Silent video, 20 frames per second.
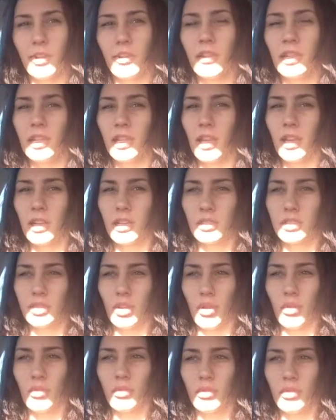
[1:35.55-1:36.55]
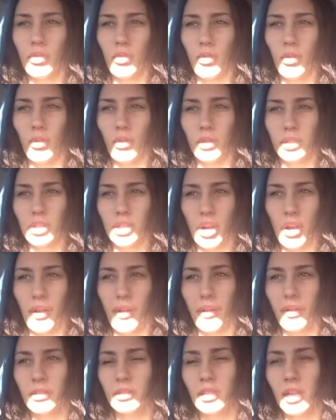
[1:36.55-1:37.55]
you're a young adult or a
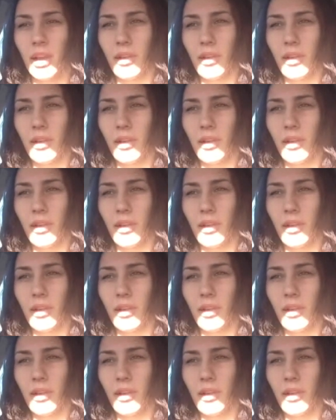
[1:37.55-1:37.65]
child,